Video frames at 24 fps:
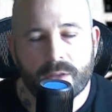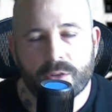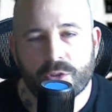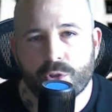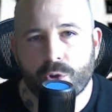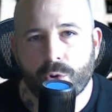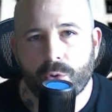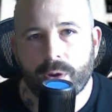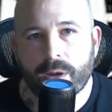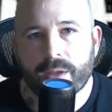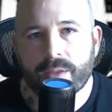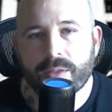
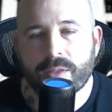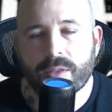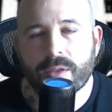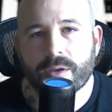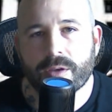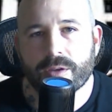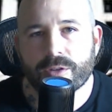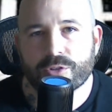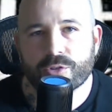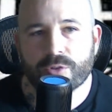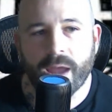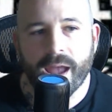During
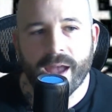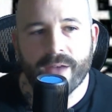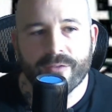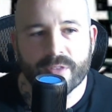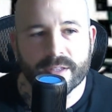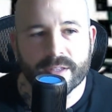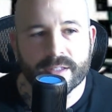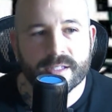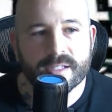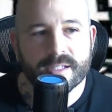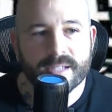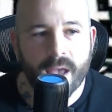the
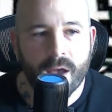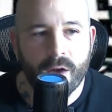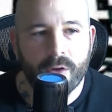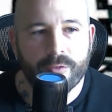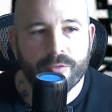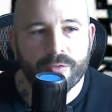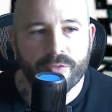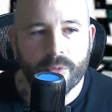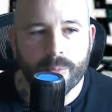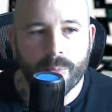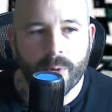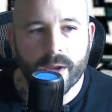draft
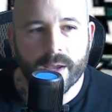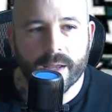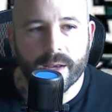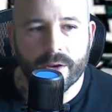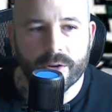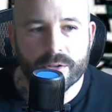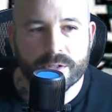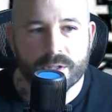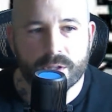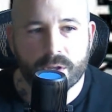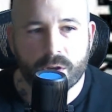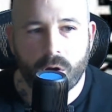itself, the
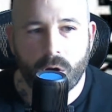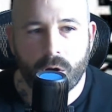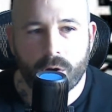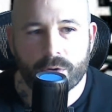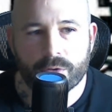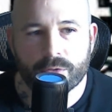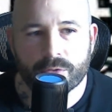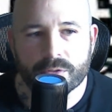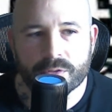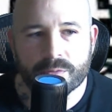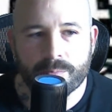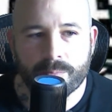Buccaneers and the
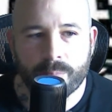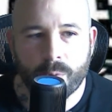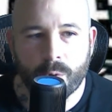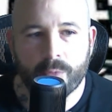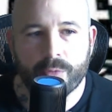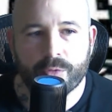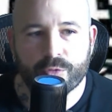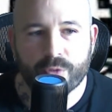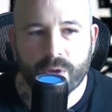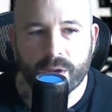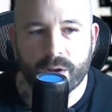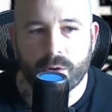Cardinals
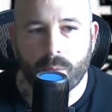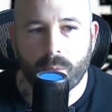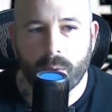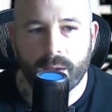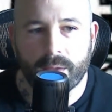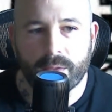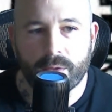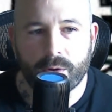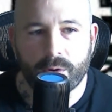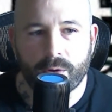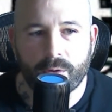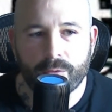both traded
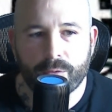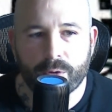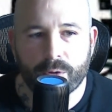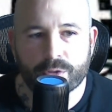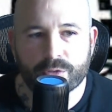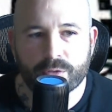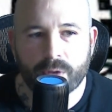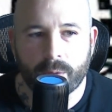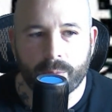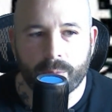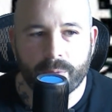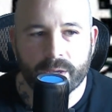away their
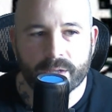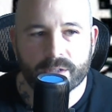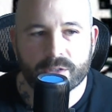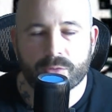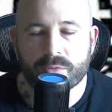first-round pick.